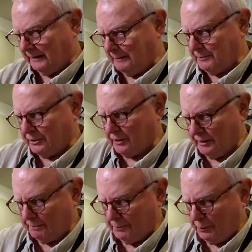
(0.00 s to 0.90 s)
I'm just
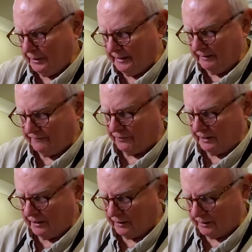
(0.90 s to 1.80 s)
gonna put it in for
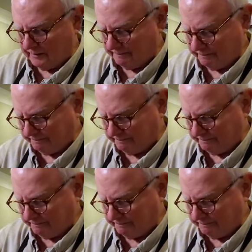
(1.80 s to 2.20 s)
another